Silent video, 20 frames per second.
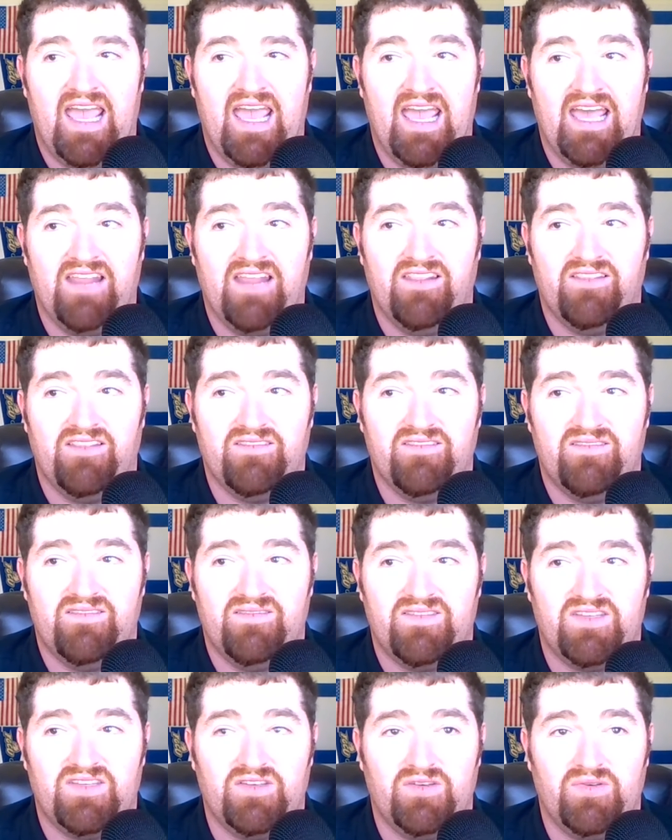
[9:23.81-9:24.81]
and
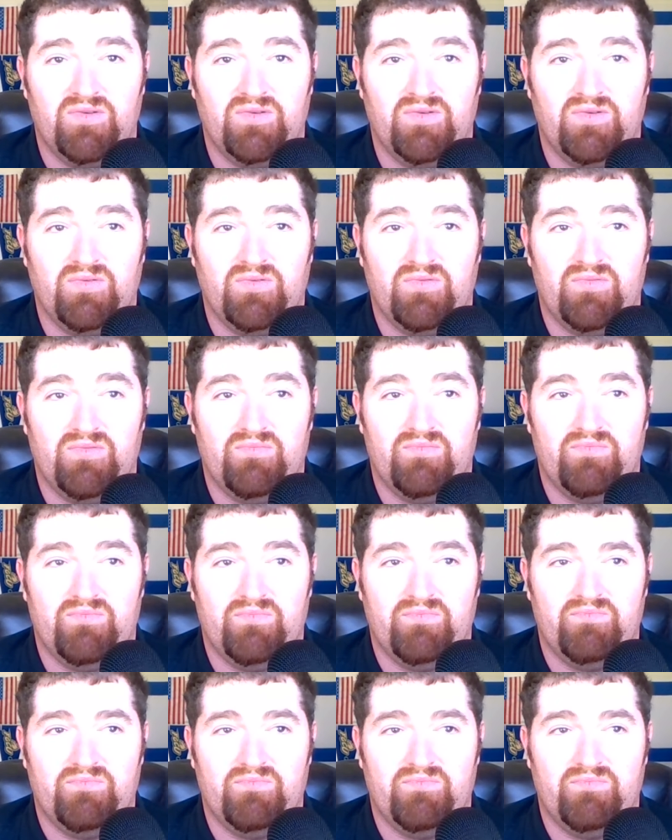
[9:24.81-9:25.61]
to